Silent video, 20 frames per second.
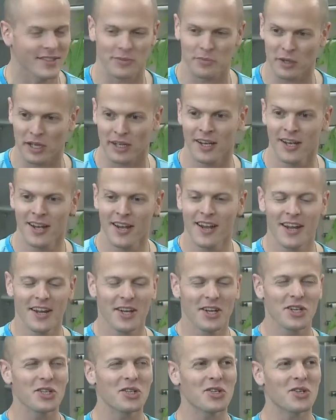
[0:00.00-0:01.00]
this mean?
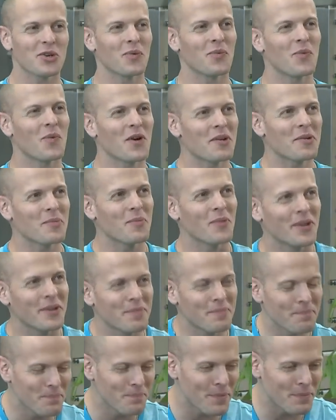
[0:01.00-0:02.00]
Right. So what
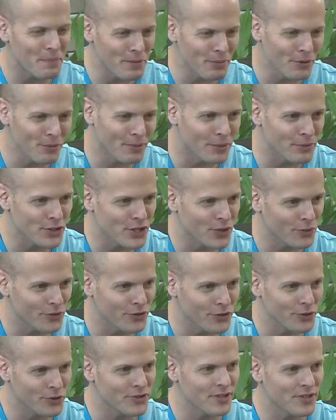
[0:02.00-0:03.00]
what people in publishing will
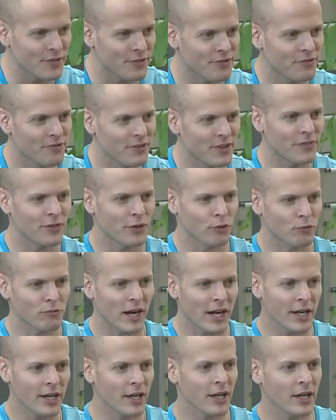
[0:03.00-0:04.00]
do is if if they're
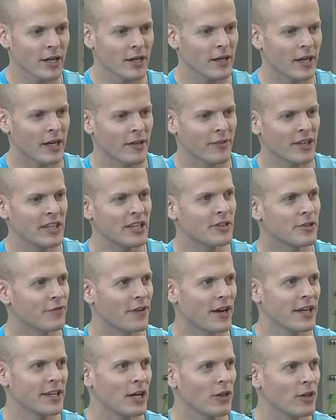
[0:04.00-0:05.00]
writing and they need to
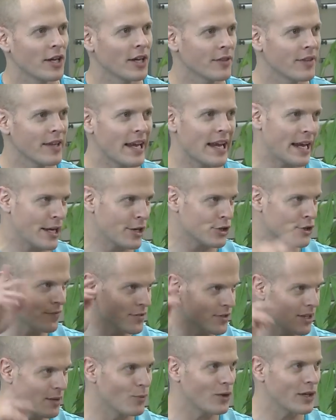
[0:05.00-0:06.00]
find out like the age
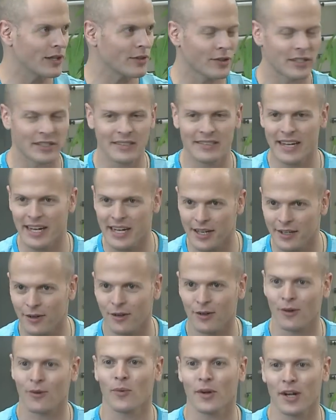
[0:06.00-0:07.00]
of someone or a date
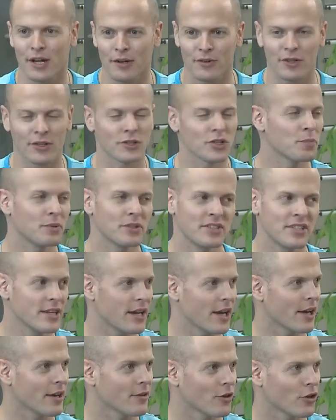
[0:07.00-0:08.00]
or whatever, they'll just put
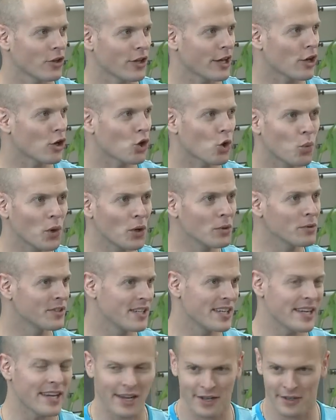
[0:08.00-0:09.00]
TK or like
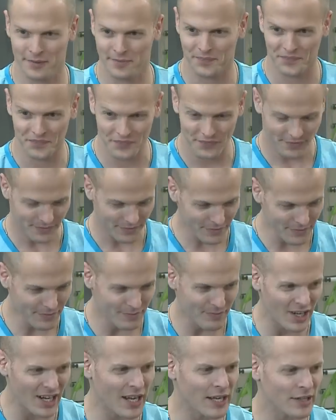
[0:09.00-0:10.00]
quote TK,
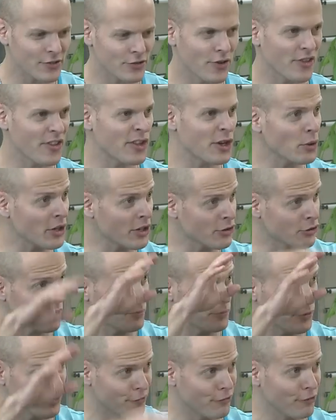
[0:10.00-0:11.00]
so that they don't
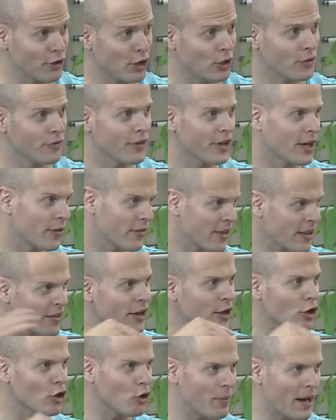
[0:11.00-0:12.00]
interrupt their flow, and they, then
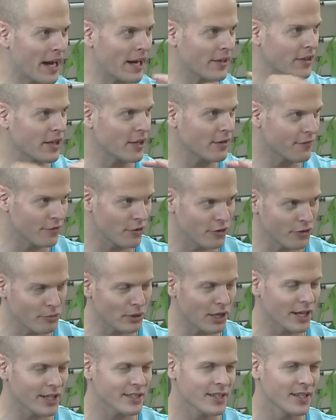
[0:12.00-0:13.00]
they can go back and they can fill in the
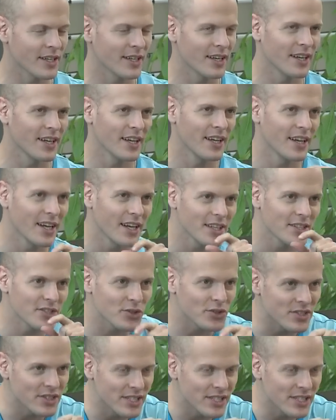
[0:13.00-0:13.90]
blanks. So